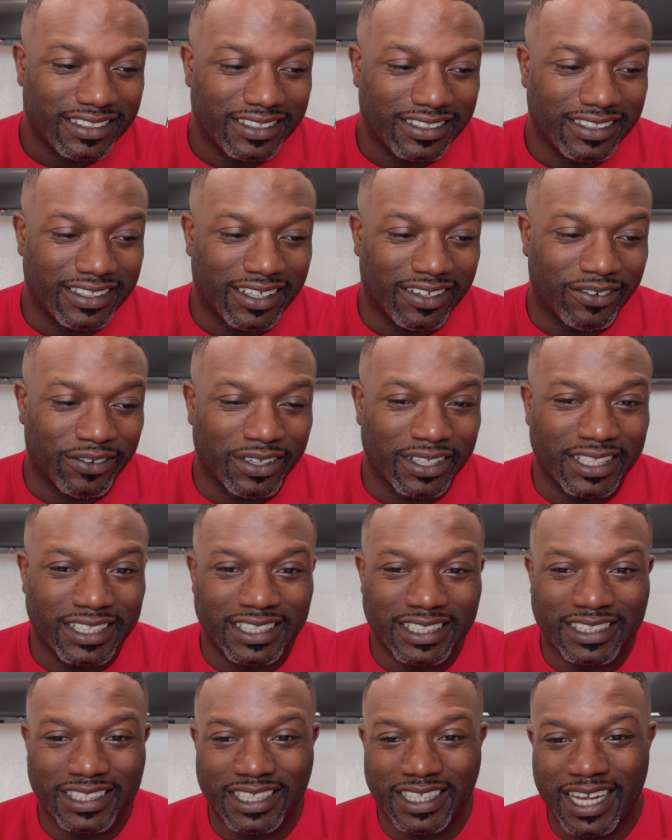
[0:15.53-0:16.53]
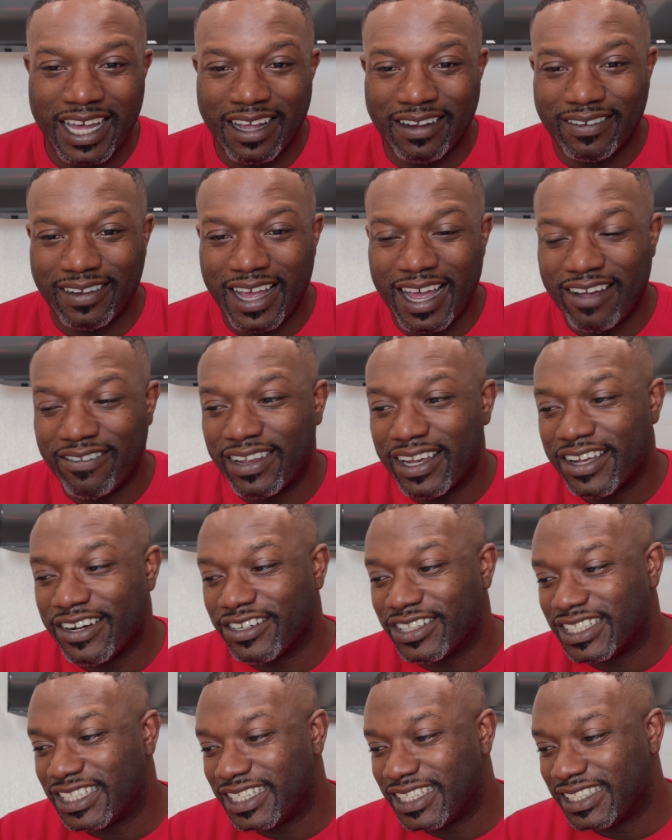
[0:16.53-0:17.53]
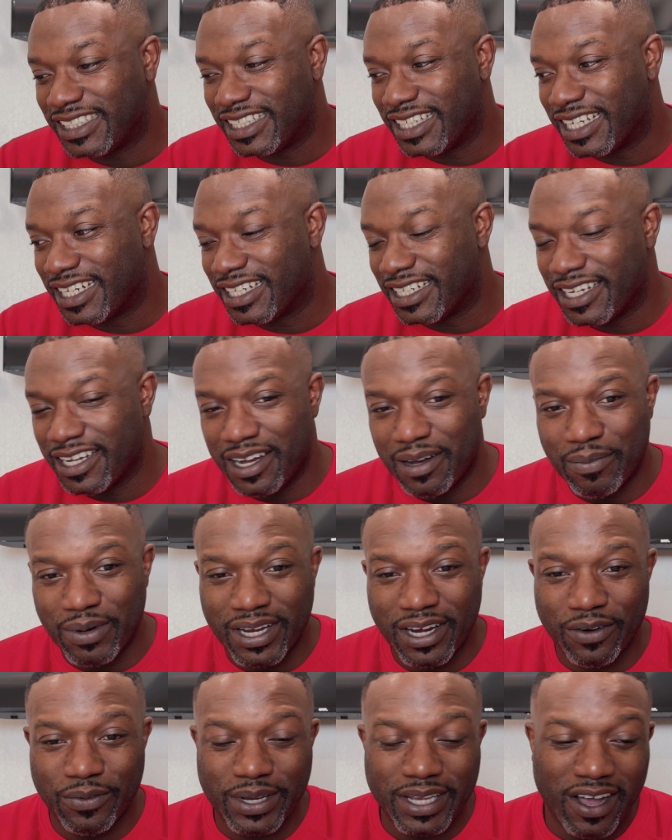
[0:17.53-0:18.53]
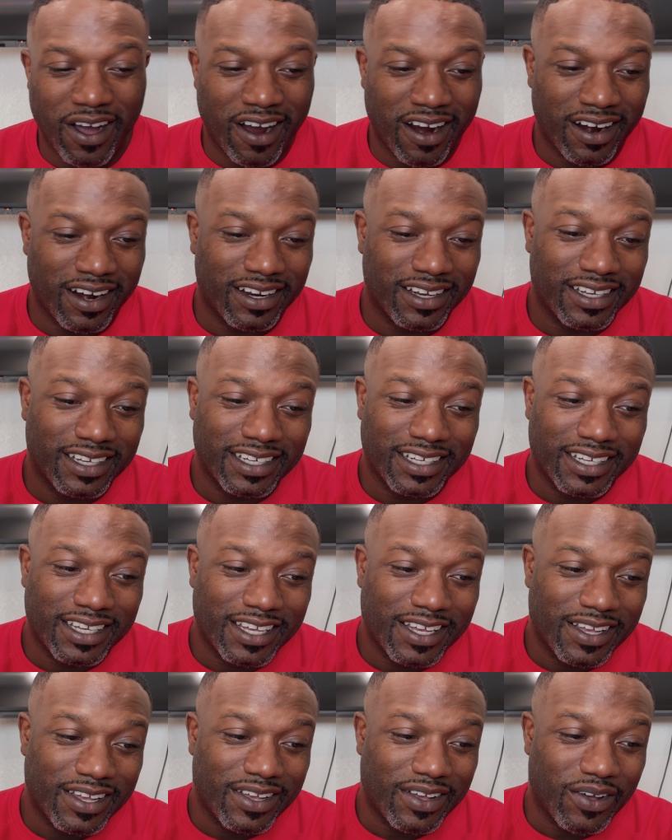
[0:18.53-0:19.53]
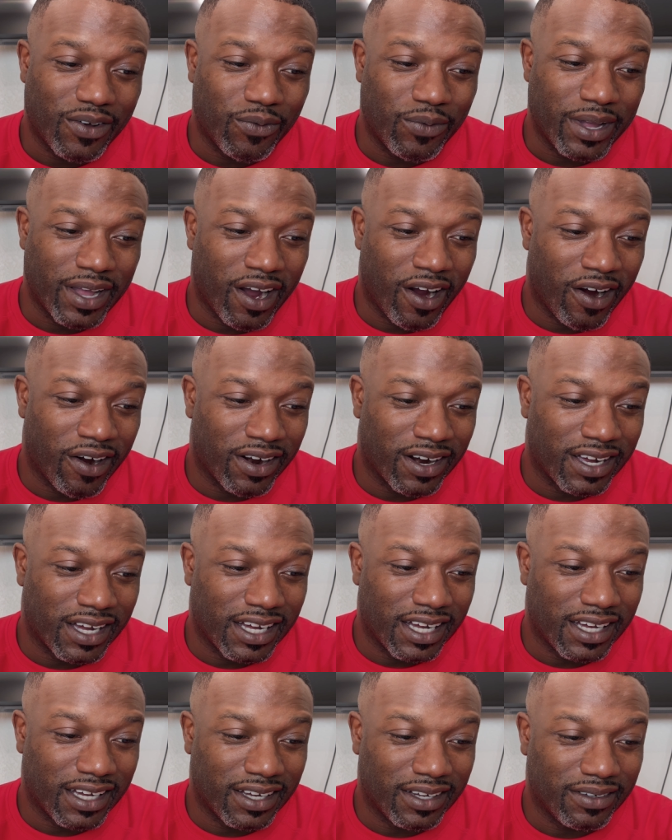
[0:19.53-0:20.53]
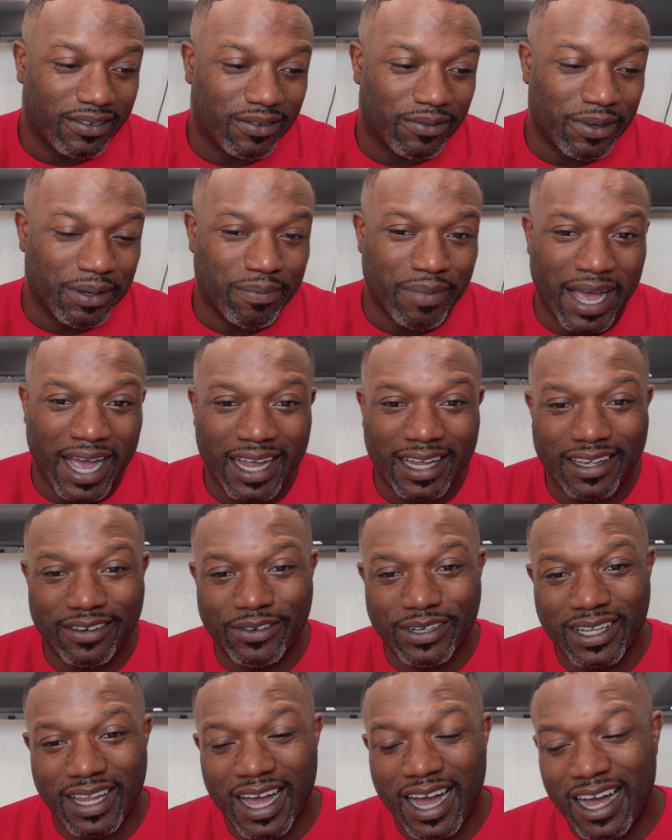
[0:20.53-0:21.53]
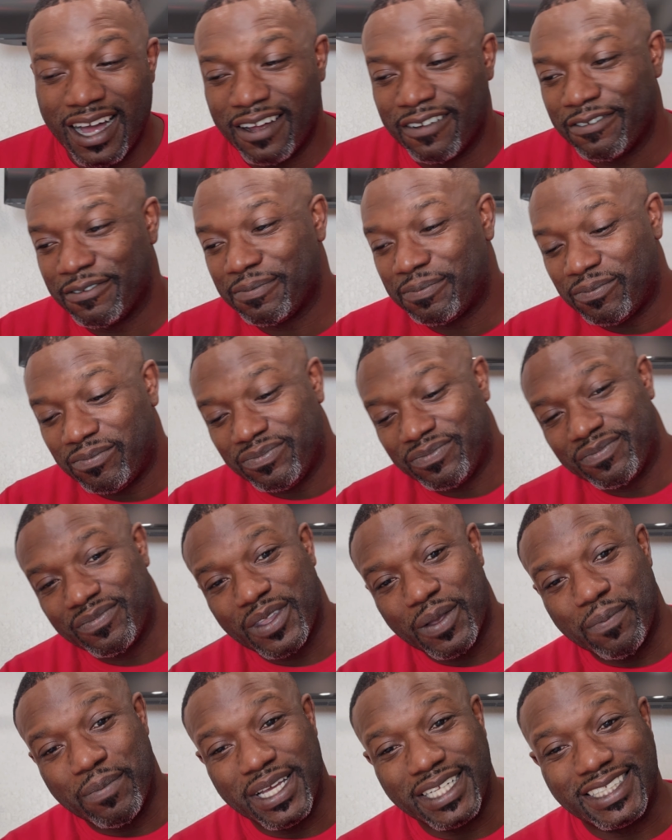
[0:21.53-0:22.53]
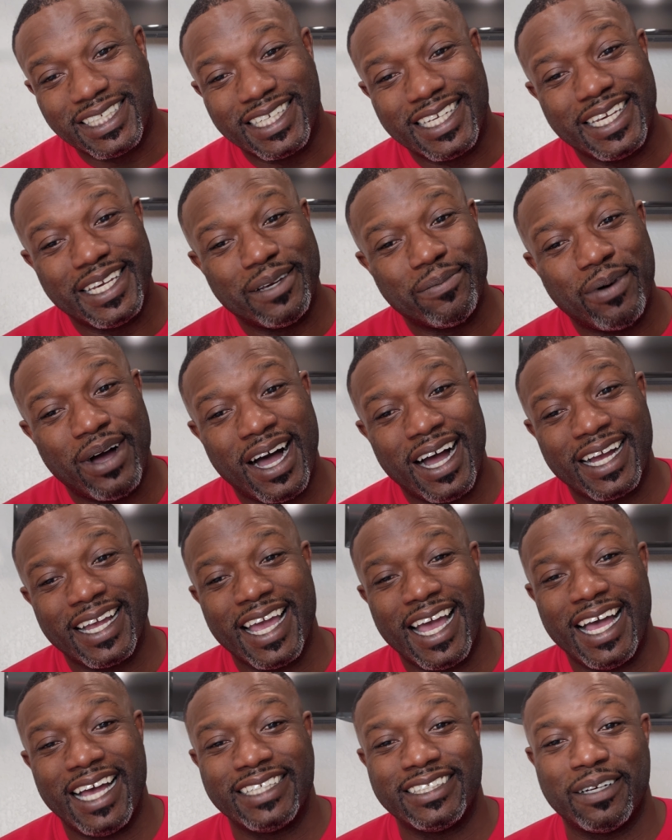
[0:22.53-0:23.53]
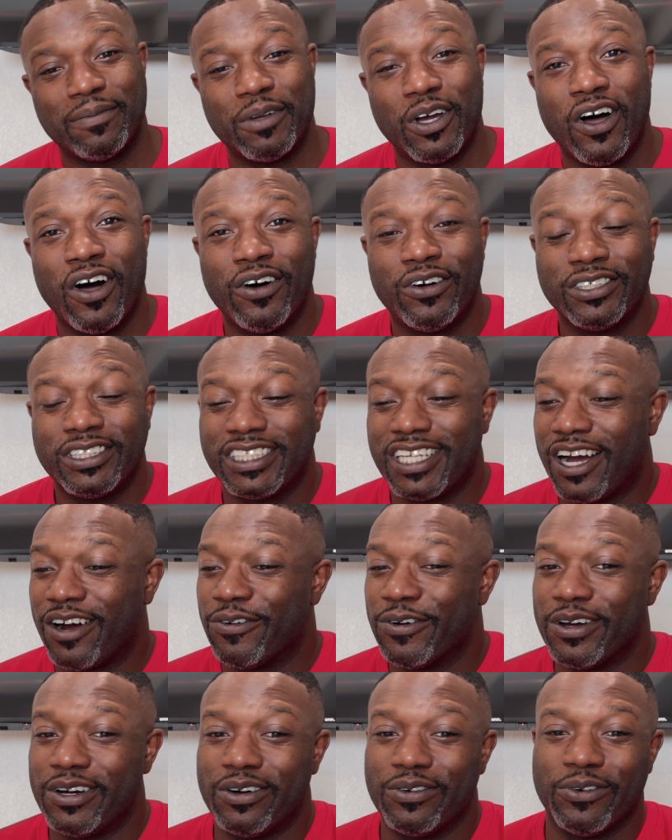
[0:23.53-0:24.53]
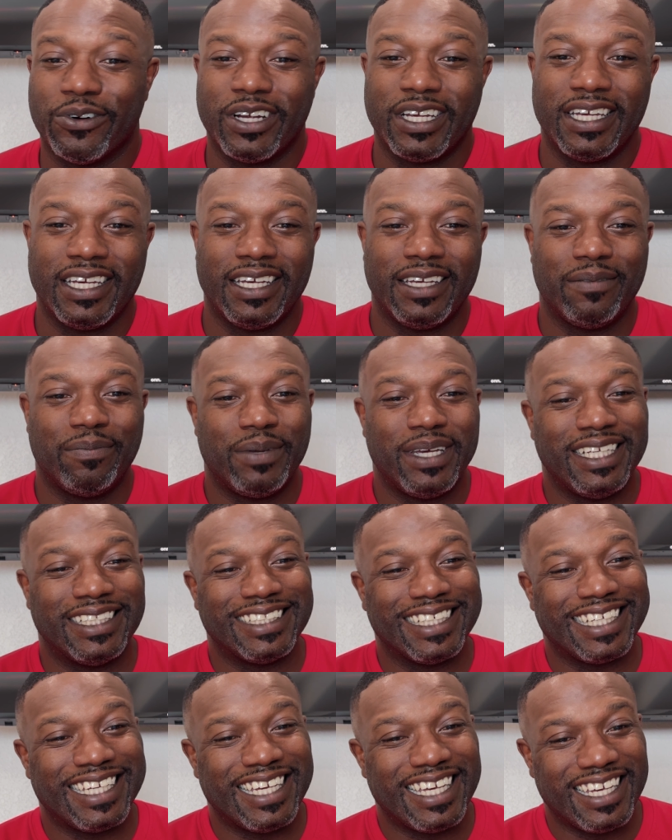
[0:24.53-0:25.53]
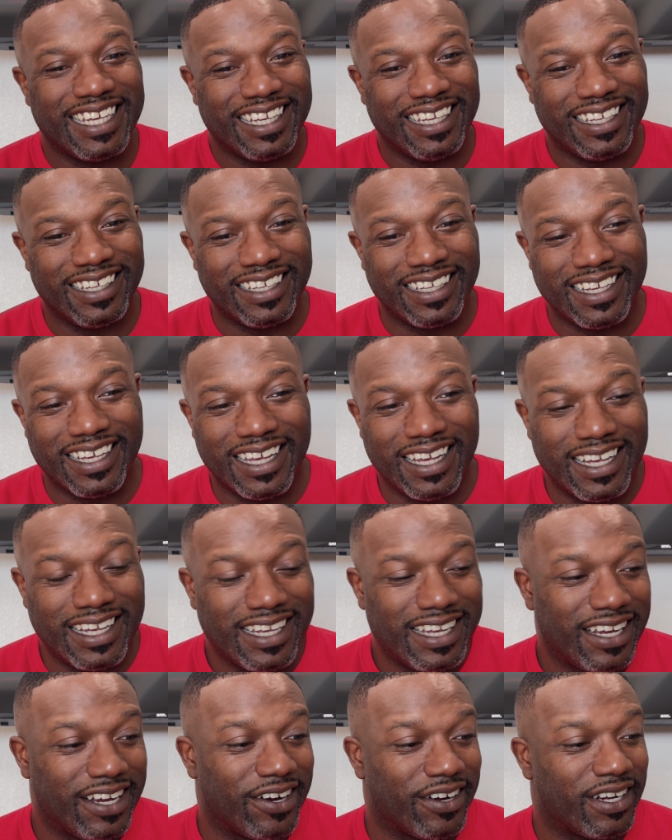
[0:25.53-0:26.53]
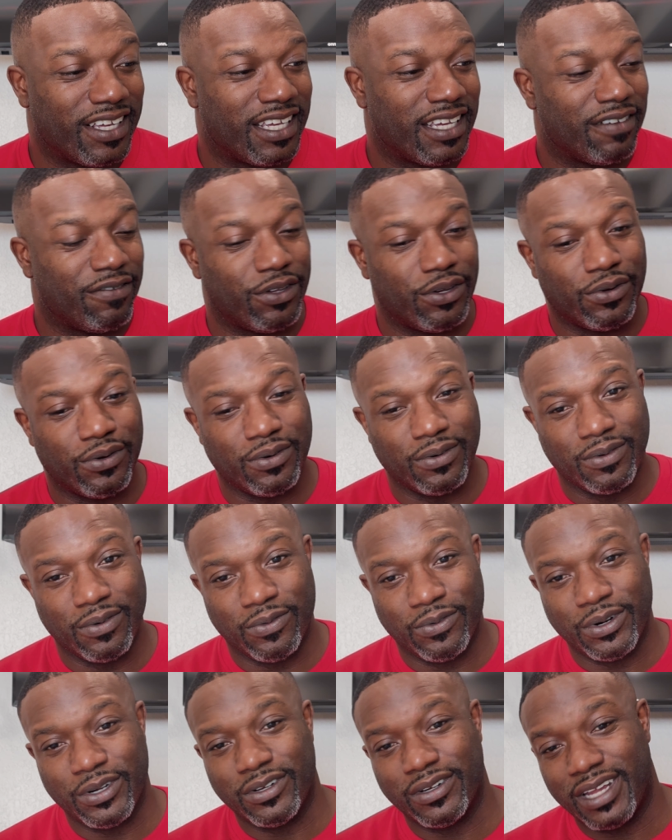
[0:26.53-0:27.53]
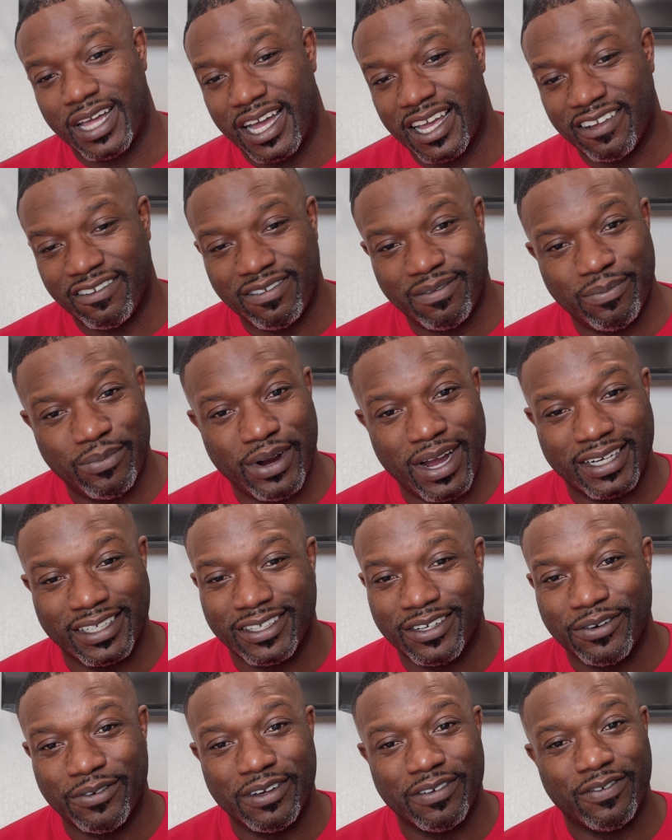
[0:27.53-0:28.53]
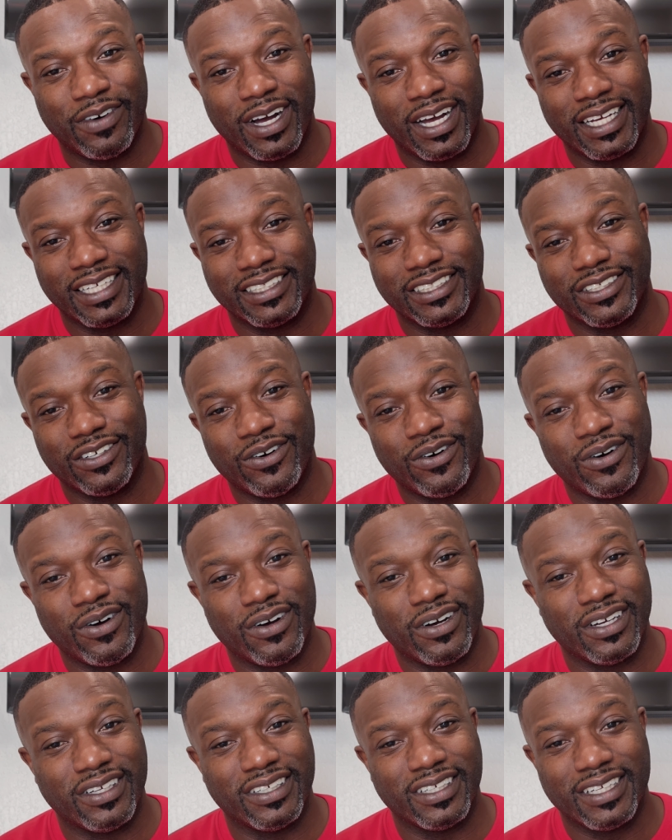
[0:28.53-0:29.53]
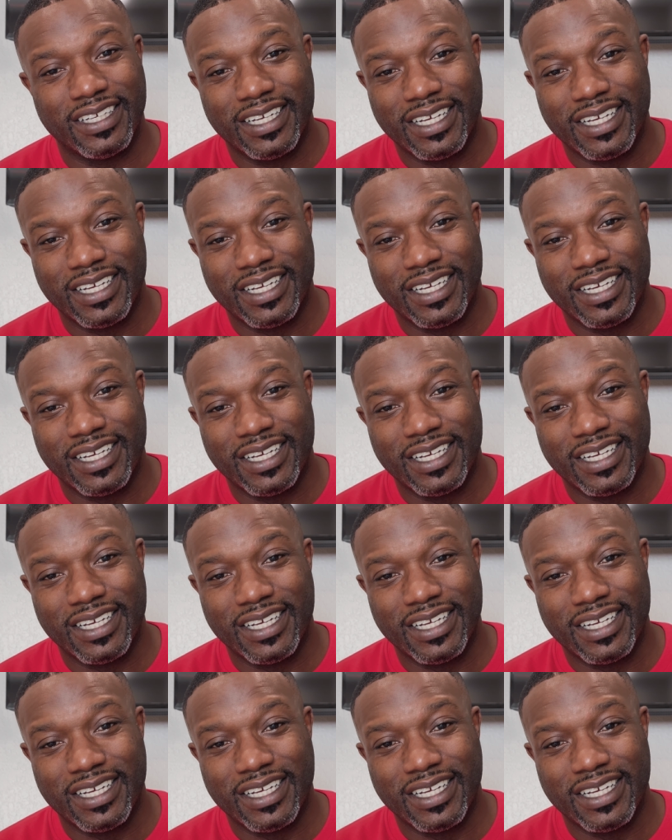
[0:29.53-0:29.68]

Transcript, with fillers: you know, really just didn't have, have the energy to get it done. But here we are. We are, uh, we back and we live. Pizza King podcast. I'm the host, Tyrell Reed, Pizza King, here to give you real life practical advice on